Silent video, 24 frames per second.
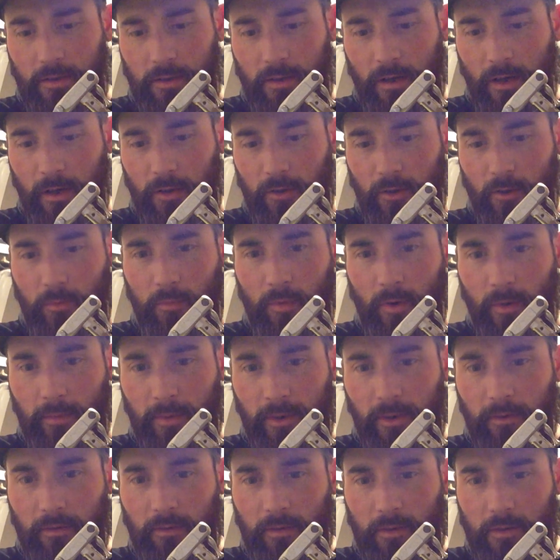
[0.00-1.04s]
to get a new
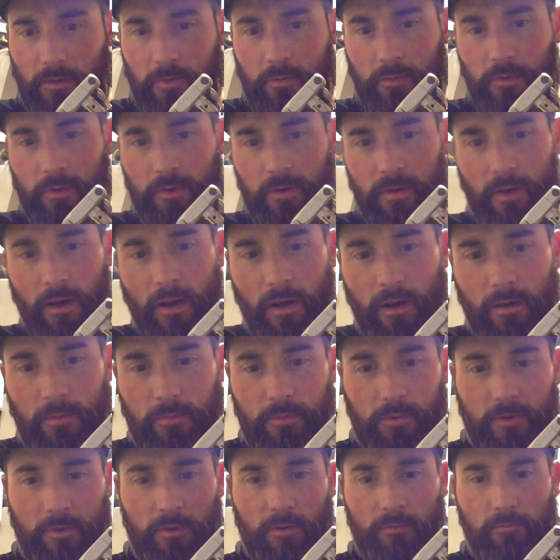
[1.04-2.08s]
bobbin. This one is
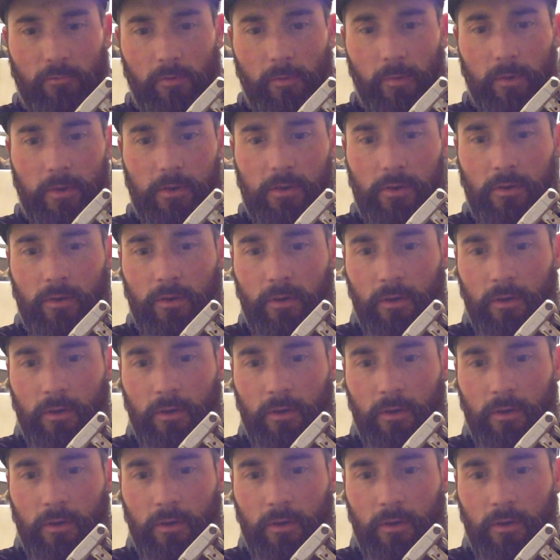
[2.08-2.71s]
absolute rubbish.